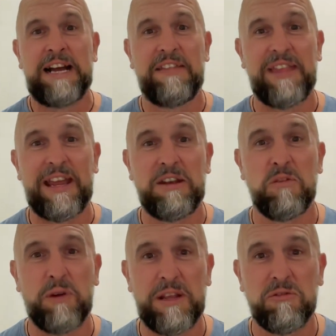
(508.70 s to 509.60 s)
And then
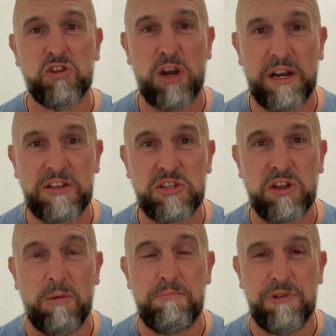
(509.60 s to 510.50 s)
when he was trying to
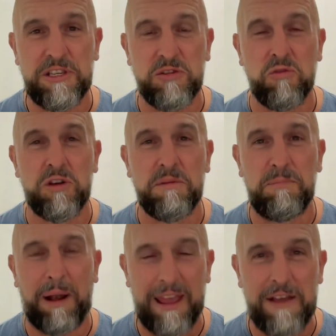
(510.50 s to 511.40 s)
stop Bristol
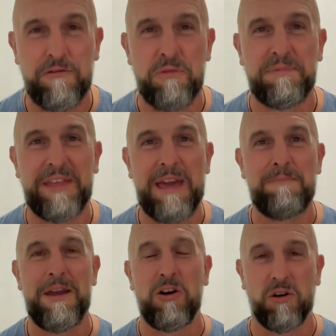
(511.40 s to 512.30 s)
playing from
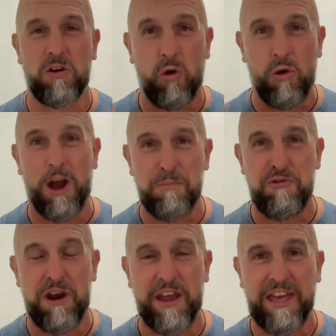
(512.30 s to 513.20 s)
deep, he got caught
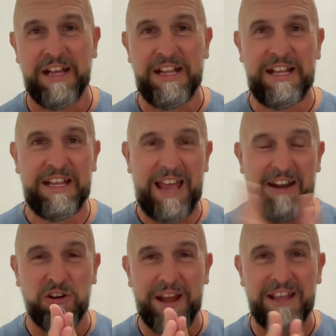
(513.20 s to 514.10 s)
upright,
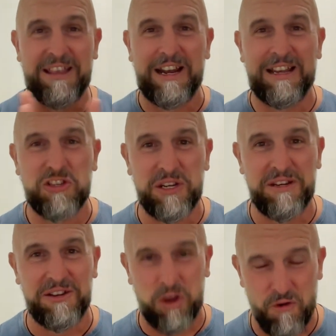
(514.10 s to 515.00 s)
head-on-head
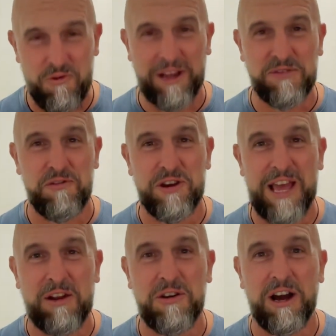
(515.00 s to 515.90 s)
collision, correct for a
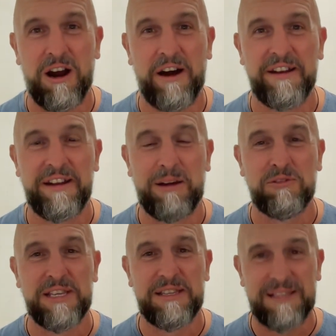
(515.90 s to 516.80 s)
yellow card, and that
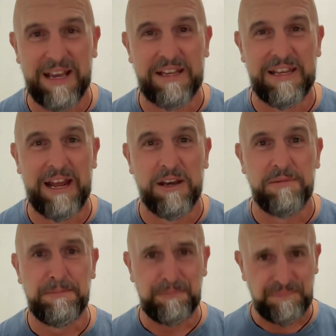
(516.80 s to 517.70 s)
was his second yellow.